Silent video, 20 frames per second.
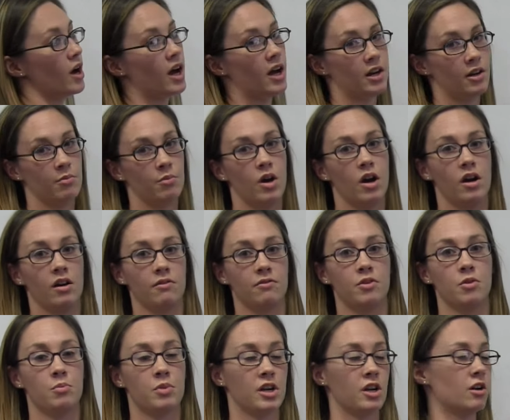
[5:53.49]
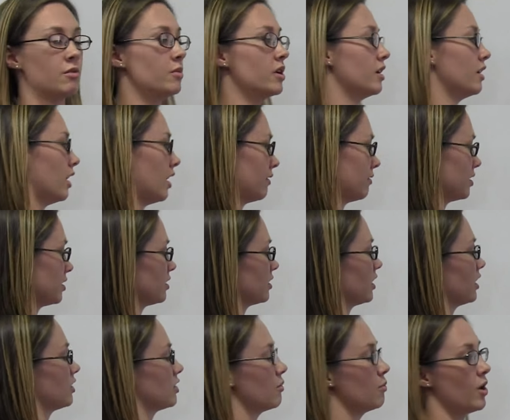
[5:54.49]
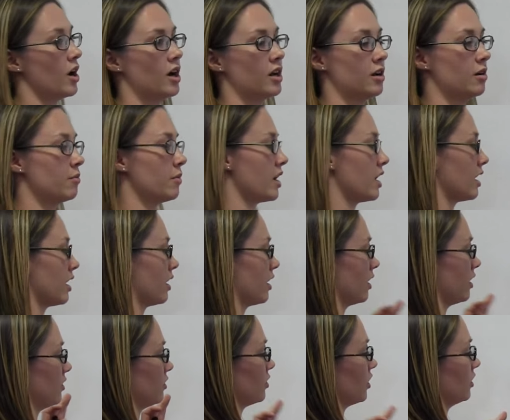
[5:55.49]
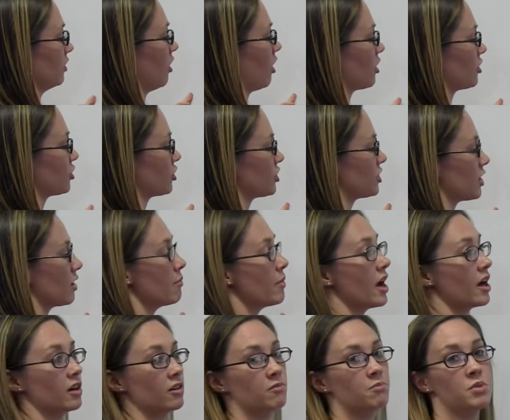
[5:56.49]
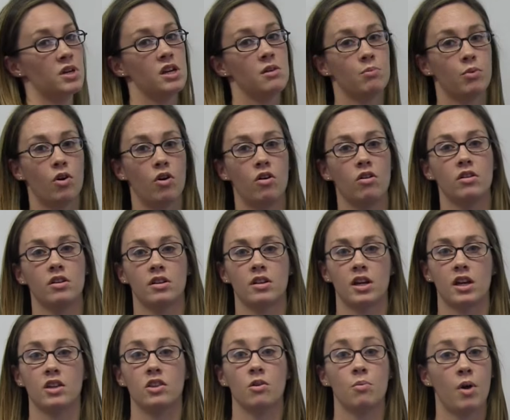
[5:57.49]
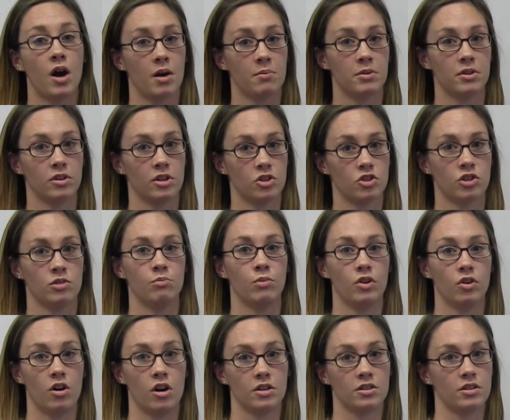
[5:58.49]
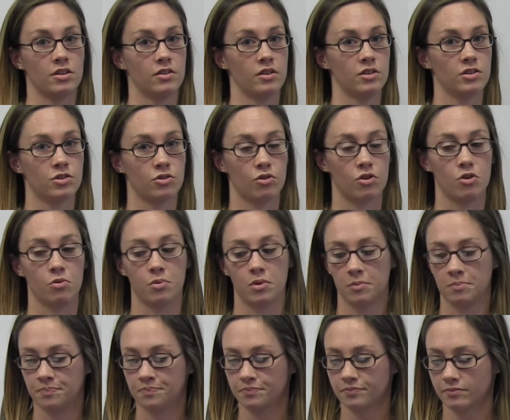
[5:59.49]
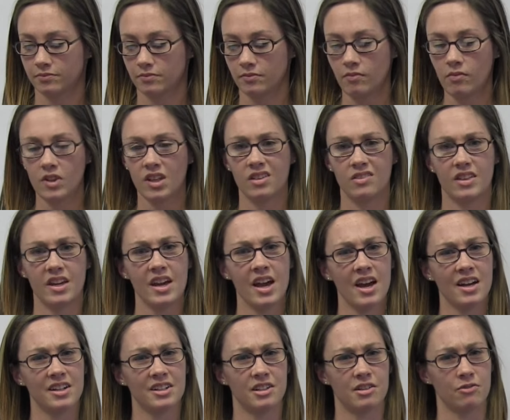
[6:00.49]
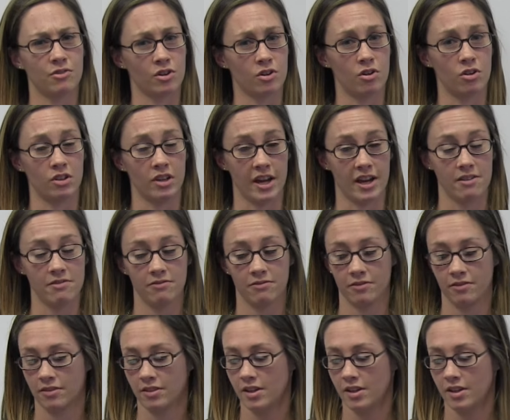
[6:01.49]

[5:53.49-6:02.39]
bottom of the pyramid, obviously at the bottom, and the largest amount of people in the population belonged to this group. They had a difficult life.